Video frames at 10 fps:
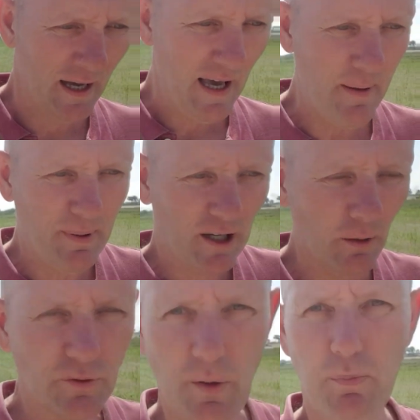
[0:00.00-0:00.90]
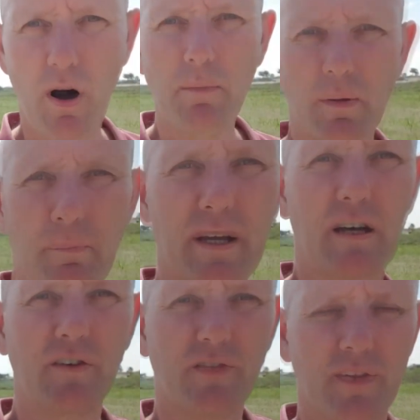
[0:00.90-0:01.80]
it becomes a problem
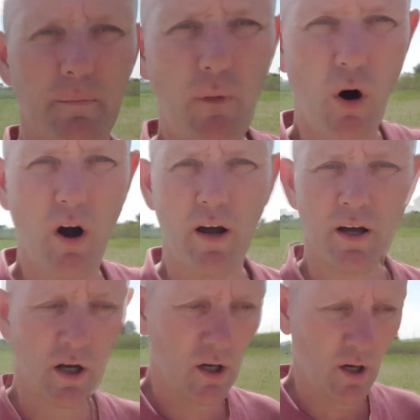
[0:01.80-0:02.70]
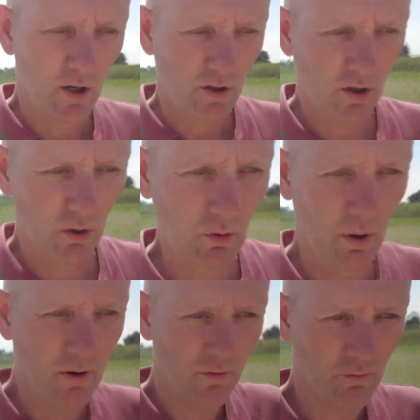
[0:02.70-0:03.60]
because the more you
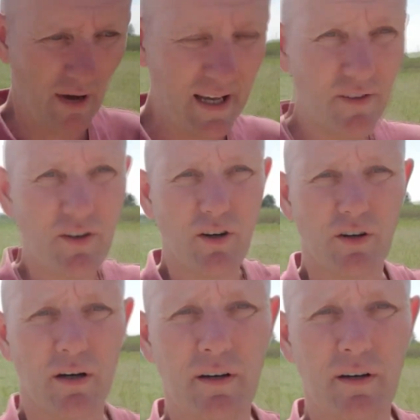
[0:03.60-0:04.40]
raise your